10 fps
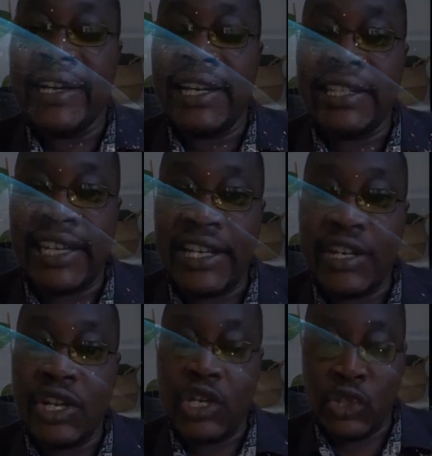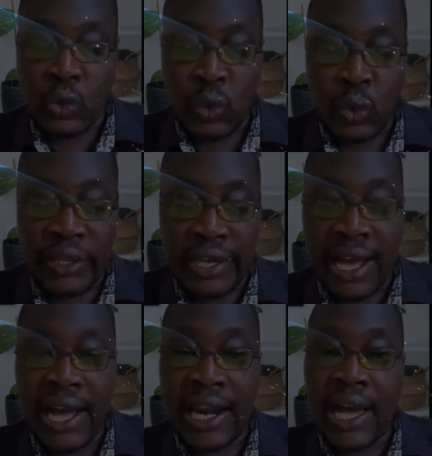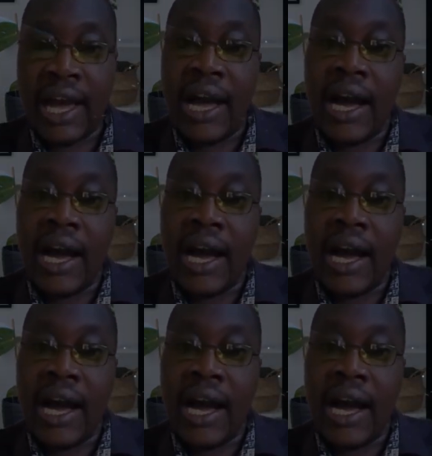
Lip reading: related to the color.